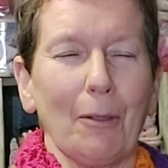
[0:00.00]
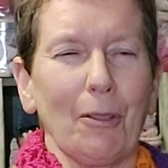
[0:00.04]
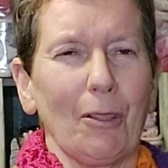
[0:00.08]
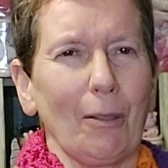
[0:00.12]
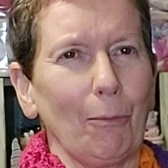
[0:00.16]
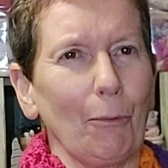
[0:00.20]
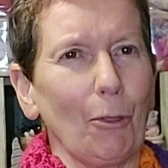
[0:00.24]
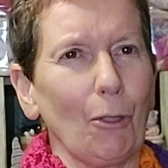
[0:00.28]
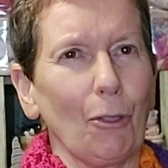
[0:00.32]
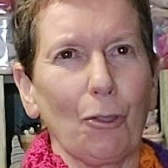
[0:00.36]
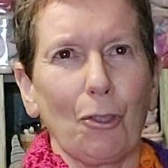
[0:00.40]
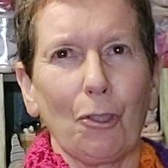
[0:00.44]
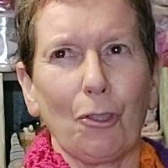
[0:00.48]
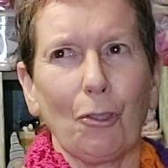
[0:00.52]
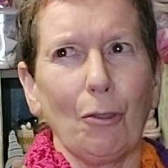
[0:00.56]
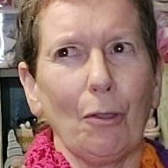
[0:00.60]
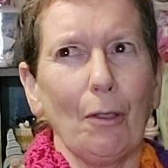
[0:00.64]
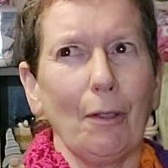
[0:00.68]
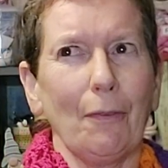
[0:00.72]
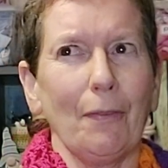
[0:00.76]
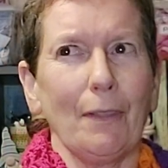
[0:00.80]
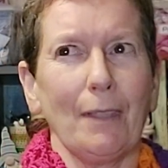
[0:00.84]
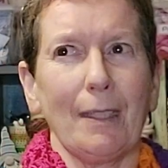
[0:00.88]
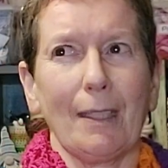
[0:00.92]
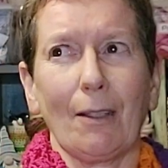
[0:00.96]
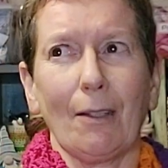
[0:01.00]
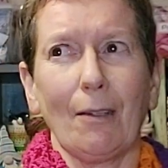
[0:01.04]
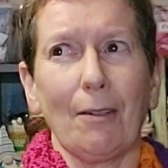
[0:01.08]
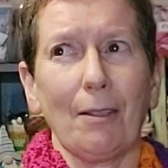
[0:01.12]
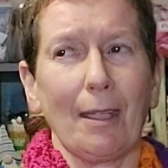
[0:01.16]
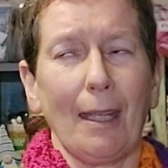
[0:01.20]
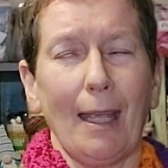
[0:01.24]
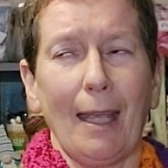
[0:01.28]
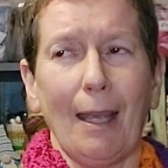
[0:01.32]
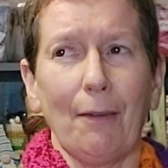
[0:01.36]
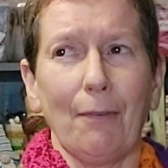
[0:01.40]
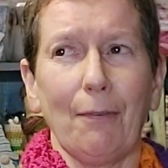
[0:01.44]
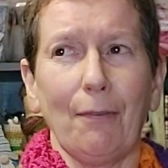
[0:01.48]
because I'm not sure if it's going
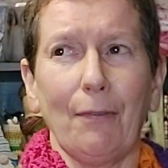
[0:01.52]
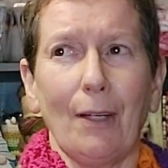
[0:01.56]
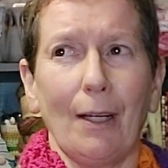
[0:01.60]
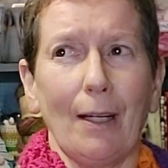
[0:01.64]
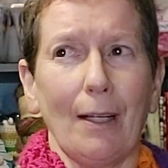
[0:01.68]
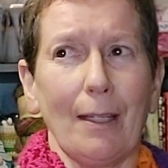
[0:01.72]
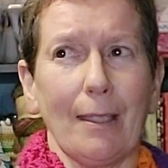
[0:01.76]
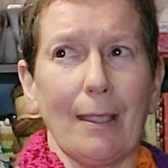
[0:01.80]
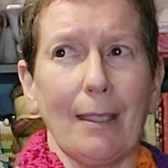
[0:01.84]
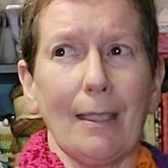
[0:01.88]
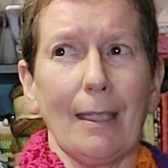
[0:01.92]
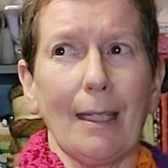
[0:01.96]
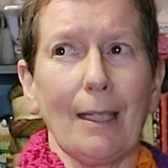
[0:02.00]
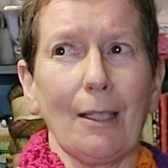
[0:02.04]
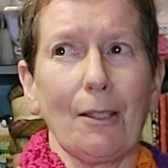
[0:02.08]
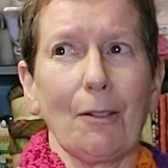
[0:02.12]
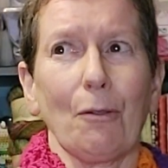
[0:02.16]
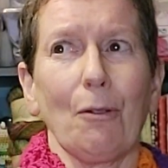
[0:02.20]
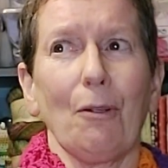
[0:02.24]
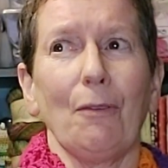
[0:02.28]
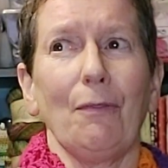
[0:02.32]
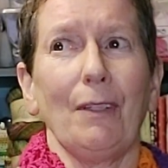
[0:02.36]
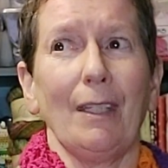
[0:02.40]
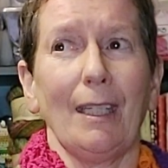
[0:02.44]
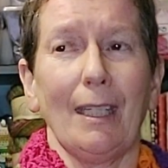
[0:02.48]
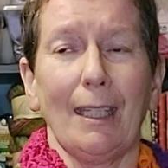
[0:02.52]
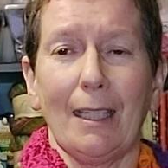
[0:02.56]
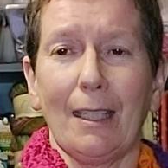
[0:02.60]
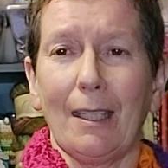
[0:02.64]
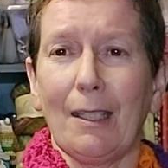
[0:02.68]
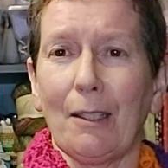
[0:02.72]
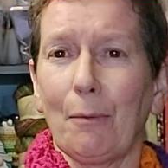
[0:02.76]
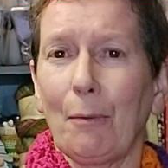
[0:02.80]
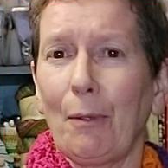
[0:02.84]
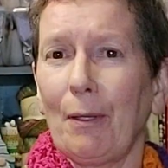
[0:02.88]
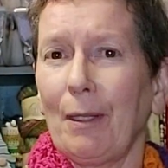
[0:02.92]
to have fastenings or if it is,